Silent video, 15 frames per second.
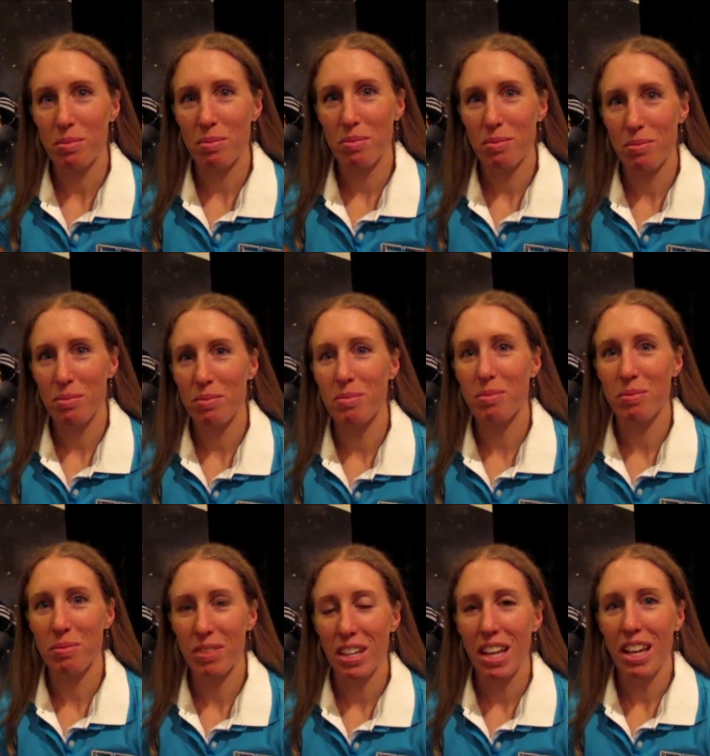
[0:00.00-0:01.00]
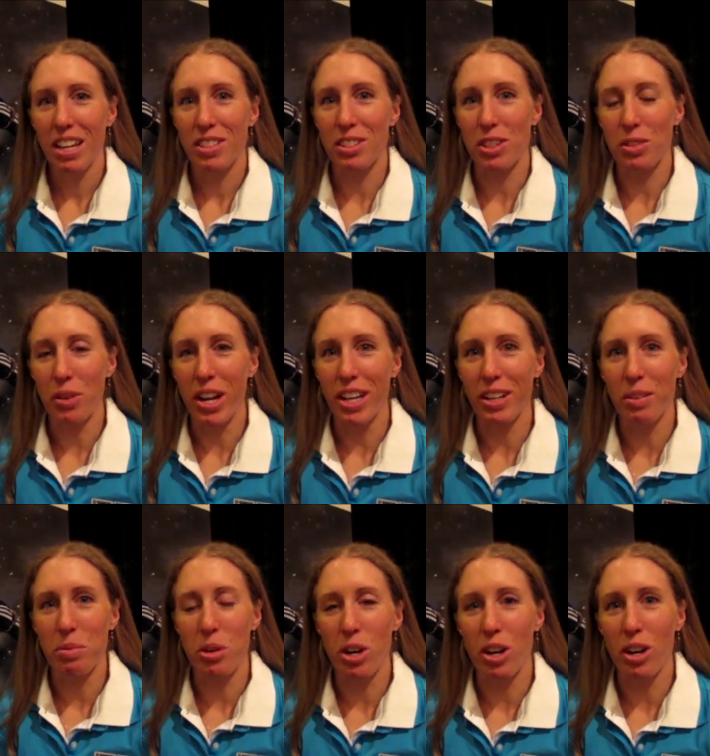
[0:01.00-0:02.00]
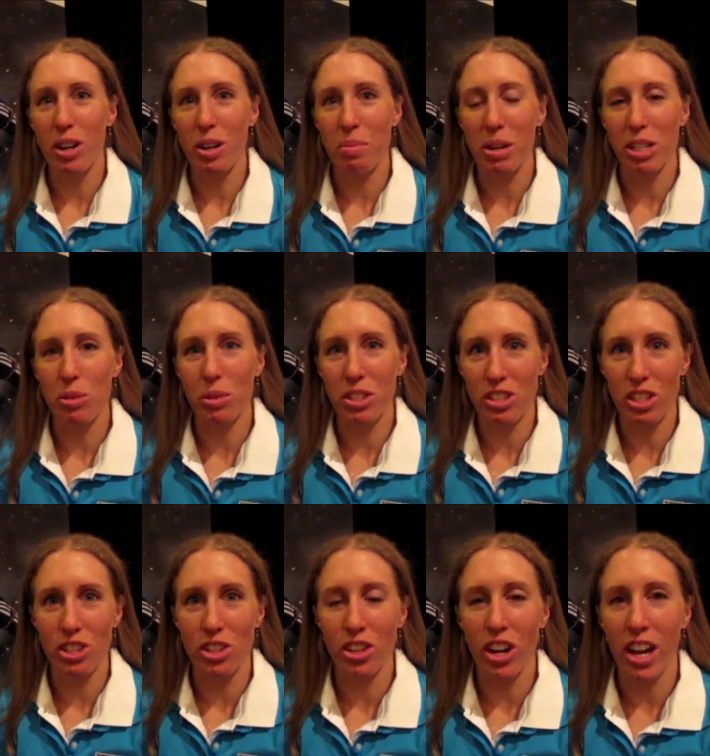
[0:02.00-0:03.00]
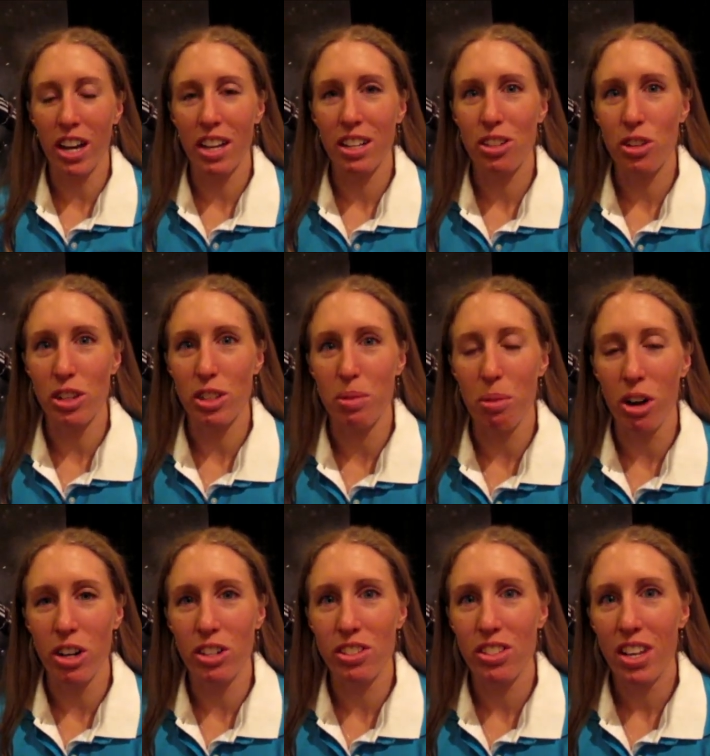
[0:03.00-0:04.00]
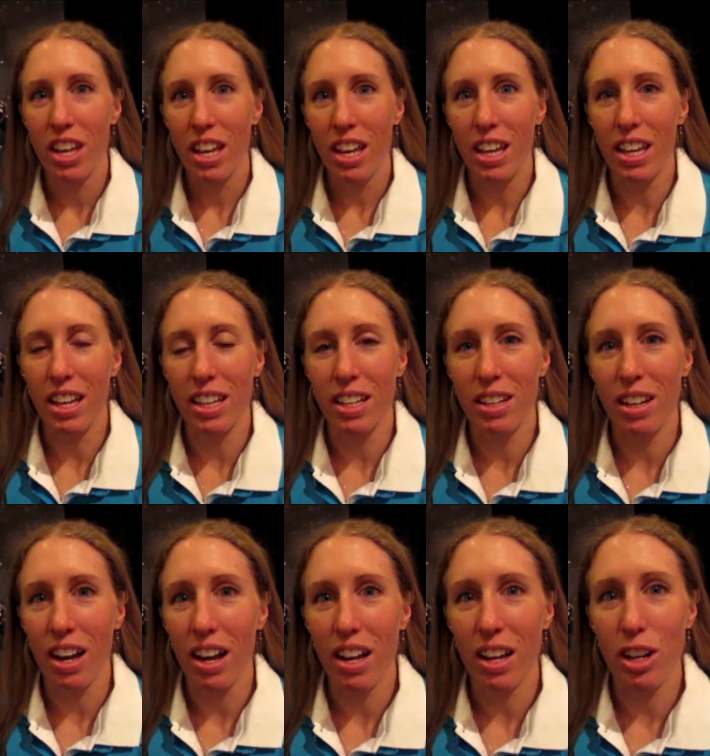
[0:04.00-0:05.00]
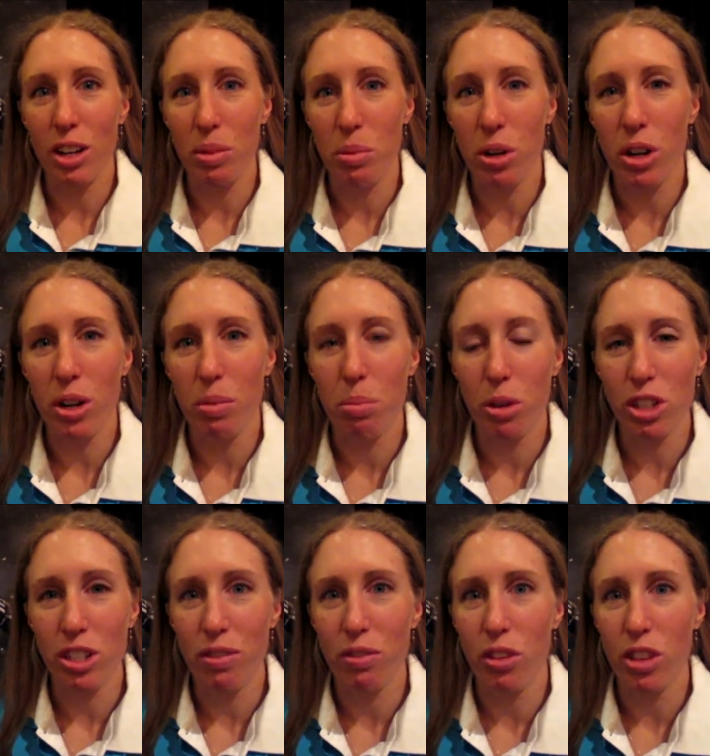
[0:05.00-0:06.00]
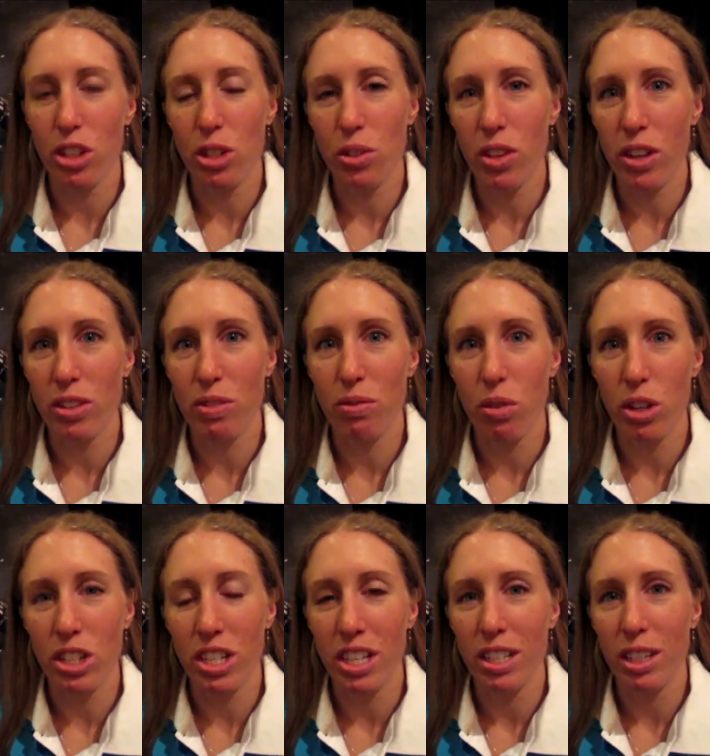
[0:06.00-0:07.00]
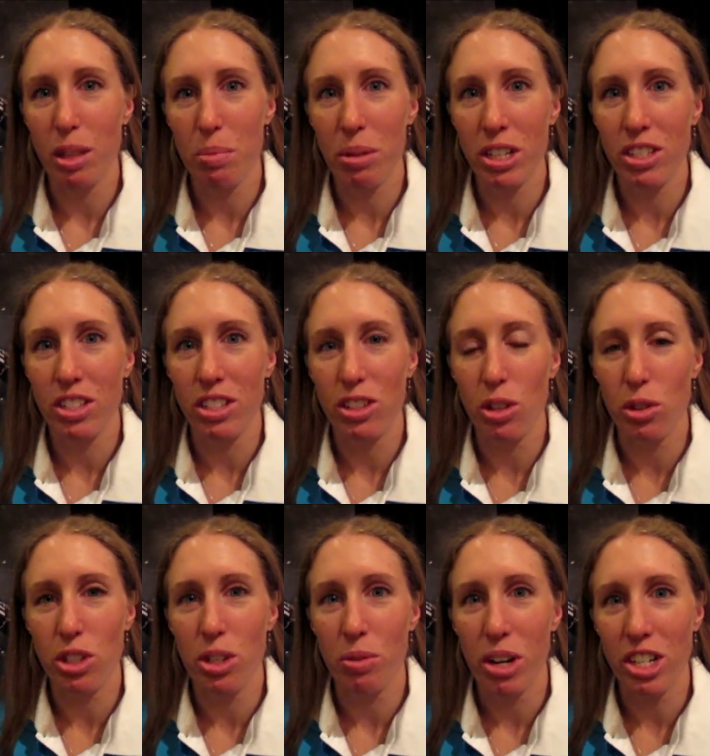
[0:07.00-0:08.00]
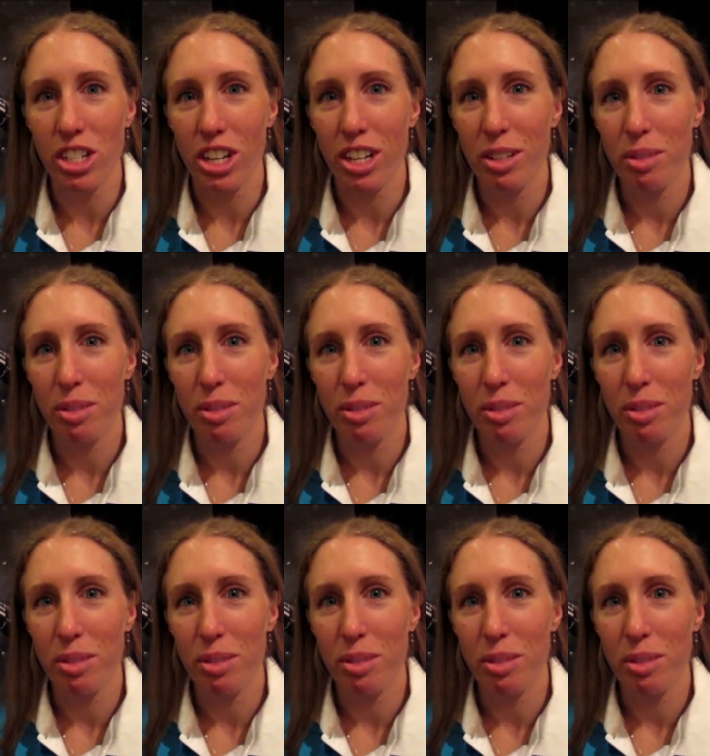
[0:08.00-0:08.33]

That's right. We're my twin sister and I, Tracy Barnes, and I are we're pushing for the 2014 Olympics in Sochi, Russia.